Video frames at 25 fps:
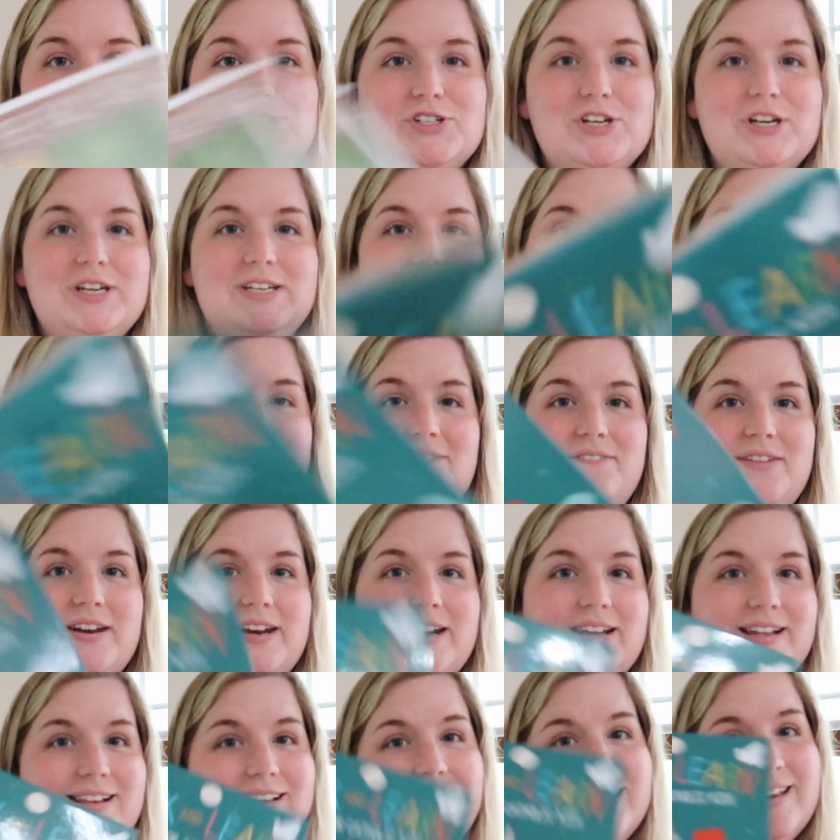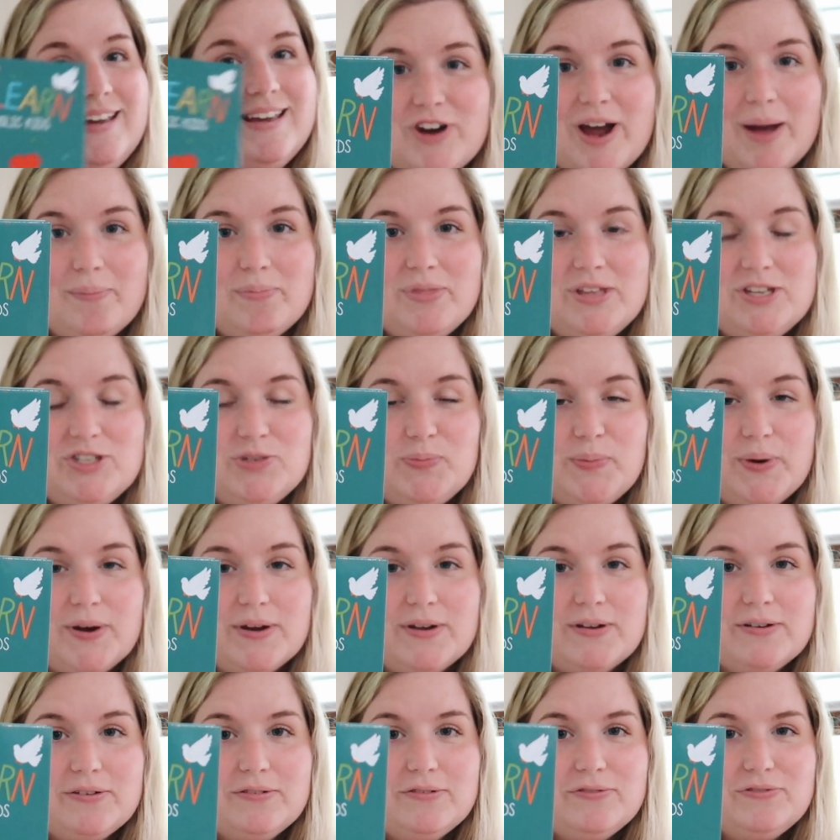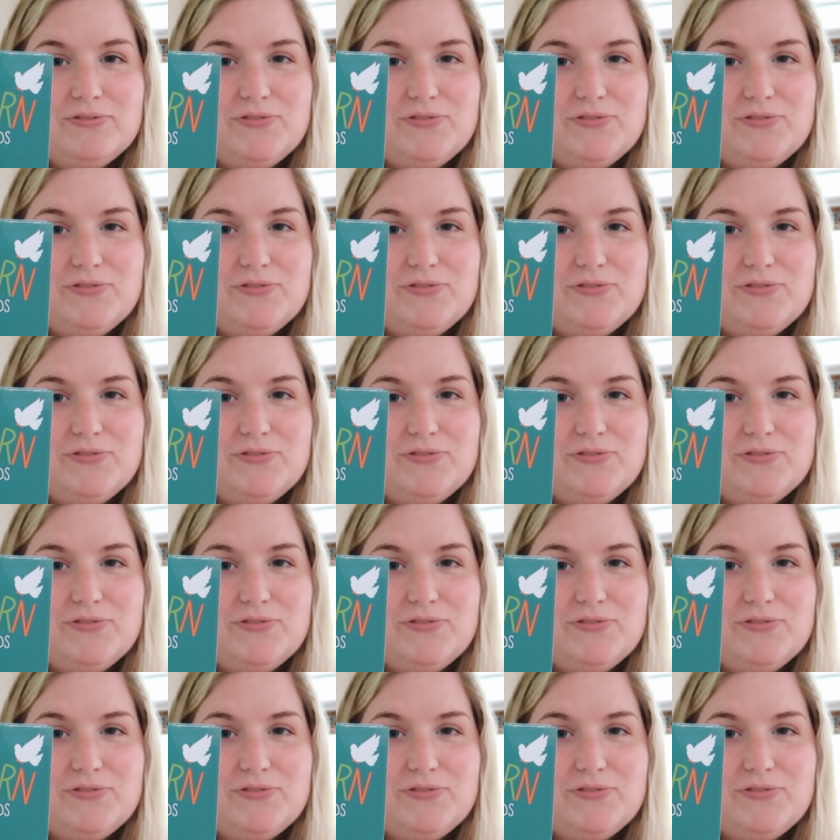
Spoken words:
should definitely grab this book